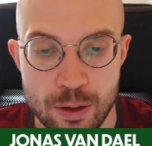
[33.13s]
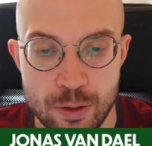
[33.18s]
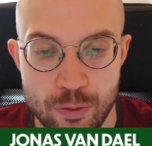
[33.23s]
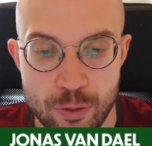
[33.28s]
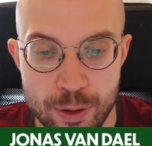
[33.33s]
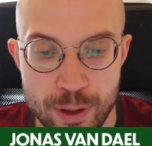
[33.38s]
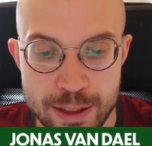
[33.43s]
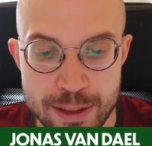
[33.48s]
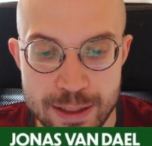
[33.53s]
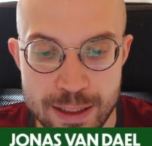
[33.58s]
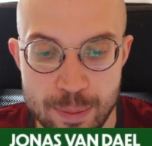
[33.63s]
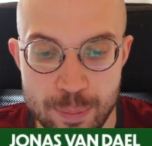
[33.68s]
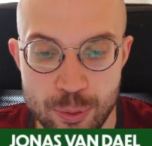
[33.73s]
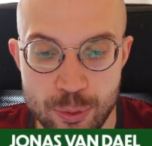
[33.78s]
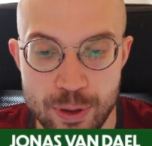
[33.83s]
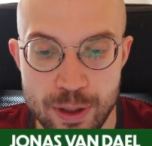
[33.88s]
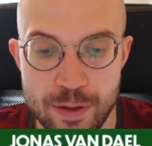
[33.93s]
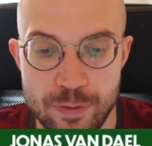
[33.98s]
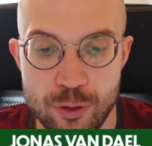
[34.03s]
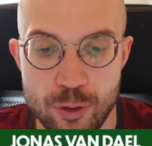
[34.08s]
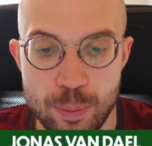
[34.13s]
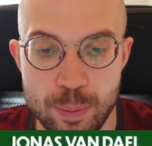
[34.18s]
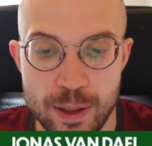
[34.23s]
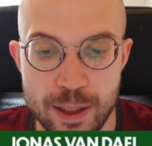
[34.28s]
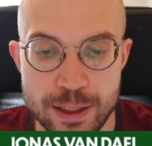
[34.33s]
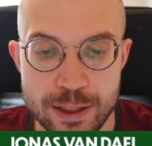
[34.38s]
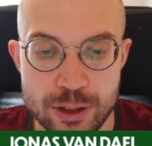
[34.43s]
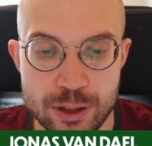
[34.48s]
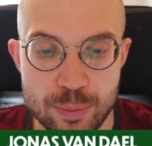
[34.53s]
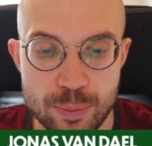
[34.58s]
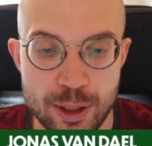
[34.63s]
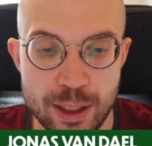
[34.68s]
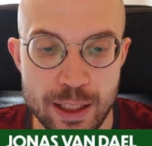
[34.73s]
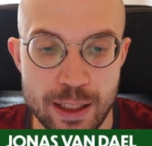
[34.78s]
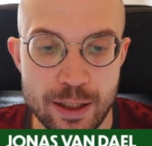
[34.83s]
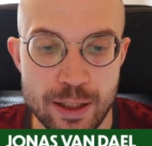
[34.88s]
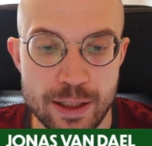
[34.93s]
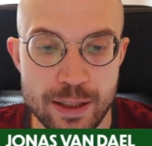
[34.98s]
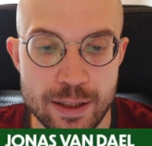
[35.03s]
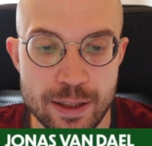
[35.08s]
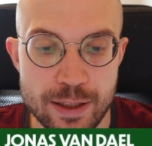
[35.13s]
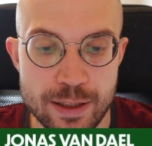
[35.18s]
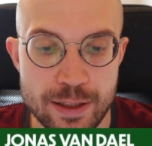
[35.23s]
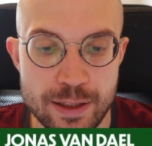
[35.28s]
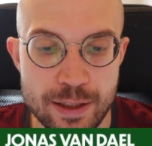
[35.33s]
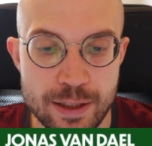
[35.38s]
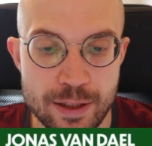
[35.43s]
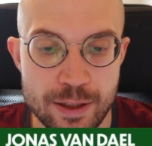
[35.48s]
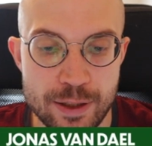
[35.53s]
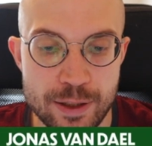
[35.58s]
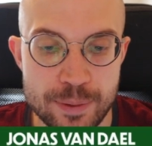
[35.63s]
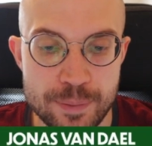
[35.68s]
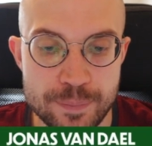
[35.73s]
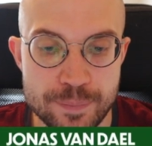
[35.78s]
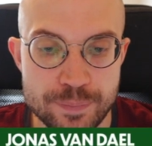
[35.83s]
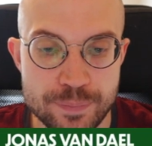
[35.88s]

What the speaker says: For example, if you played something like knight here,